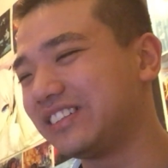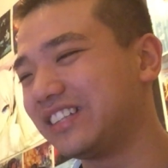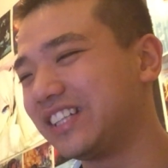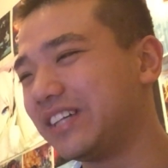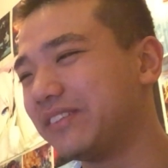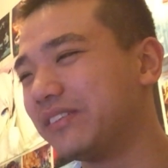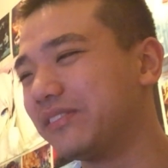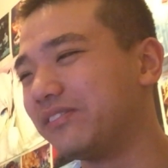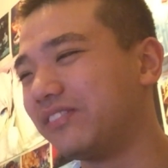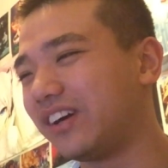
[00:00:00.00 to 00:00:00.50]

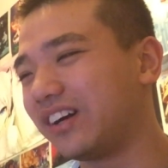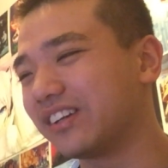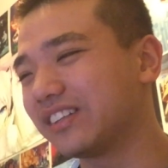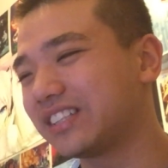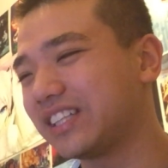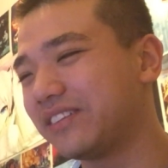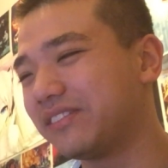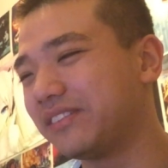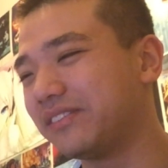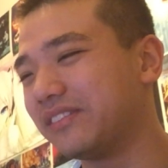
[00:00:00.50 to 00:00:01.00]
keep him
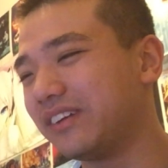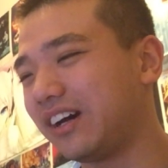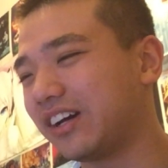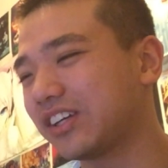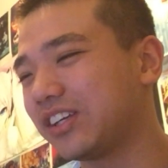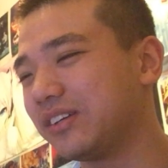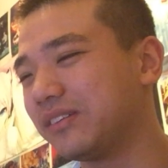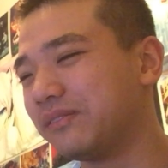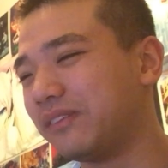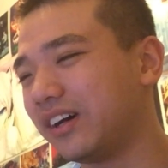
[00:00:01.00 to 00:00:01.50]

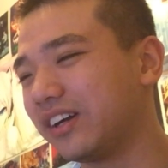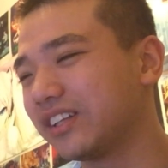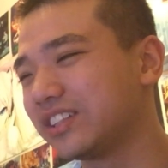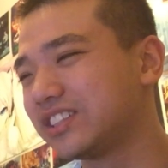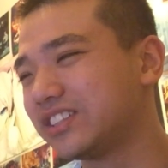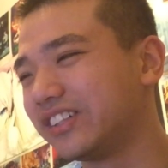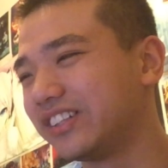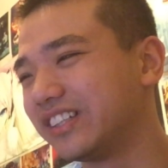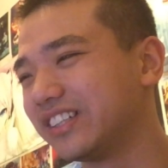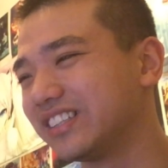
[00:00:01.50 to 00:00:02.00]

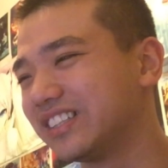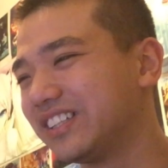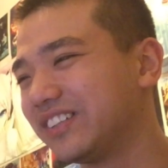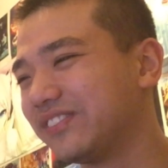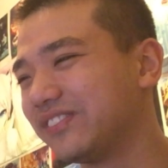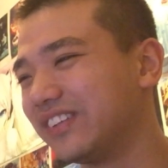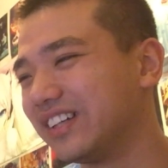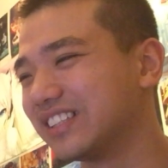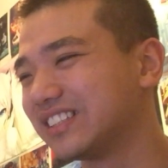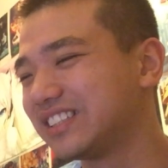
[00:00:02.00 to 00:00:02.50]
monitored,
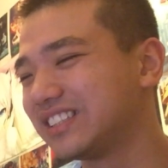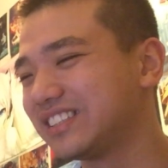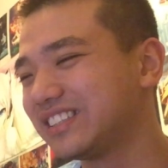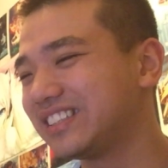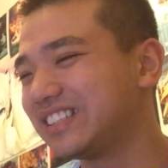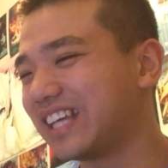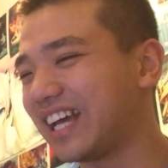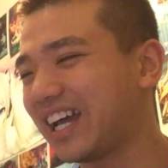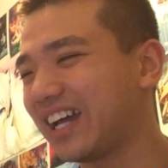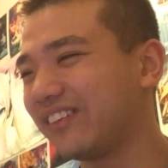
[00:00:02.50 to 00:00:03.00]

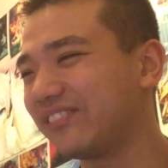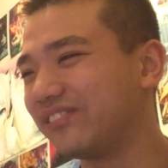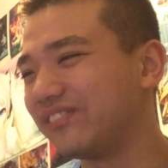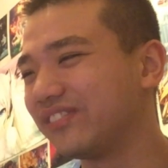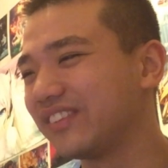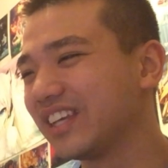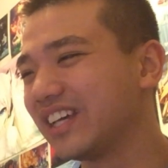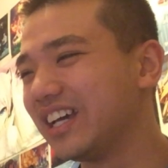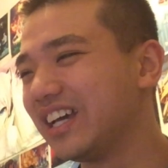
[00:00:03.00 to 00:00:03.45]
but damn.